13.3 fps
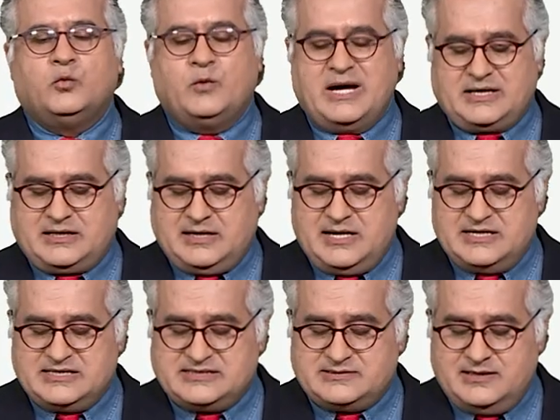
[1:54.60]

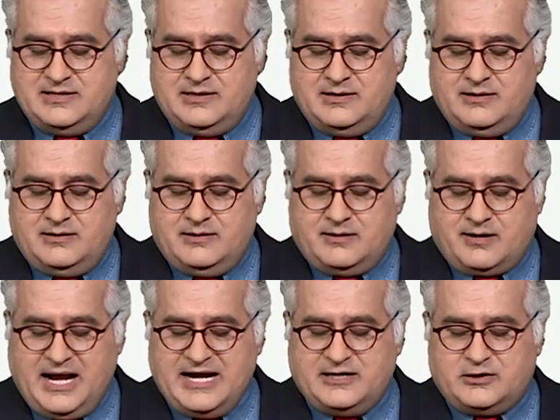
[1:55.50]
workers'
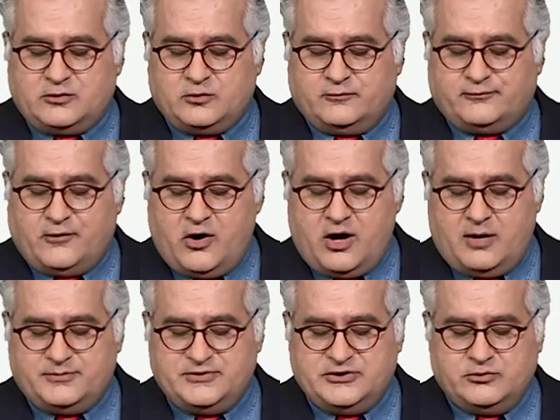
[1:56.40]
right to
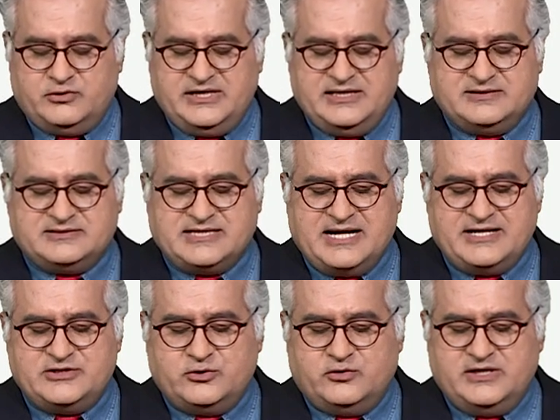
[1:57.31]
form unions
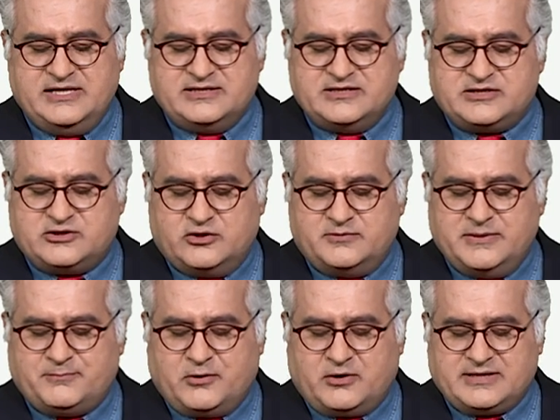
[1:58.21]
and unions should
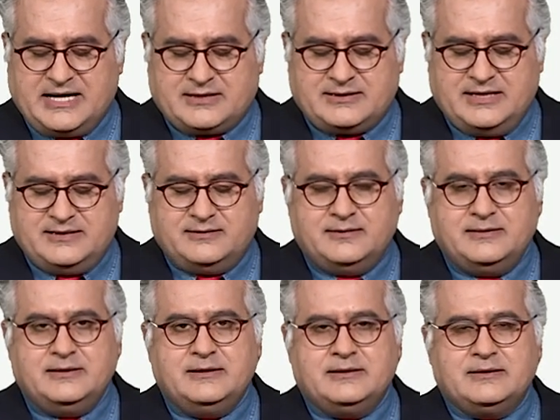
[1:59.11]
be protected
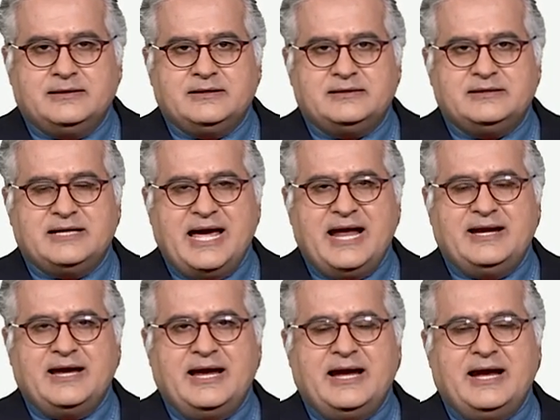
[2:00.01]

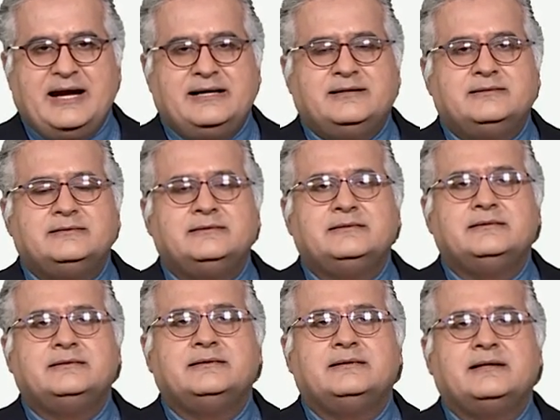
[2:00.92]
and, and,
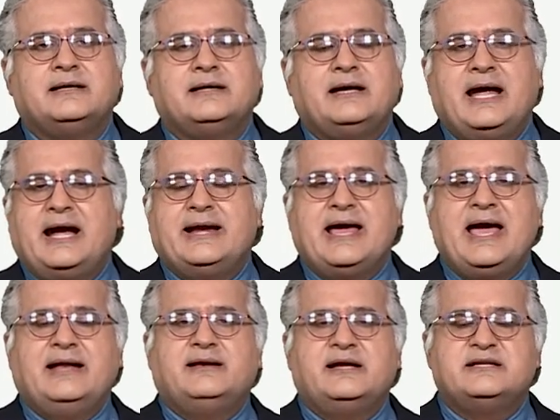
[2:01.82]
and an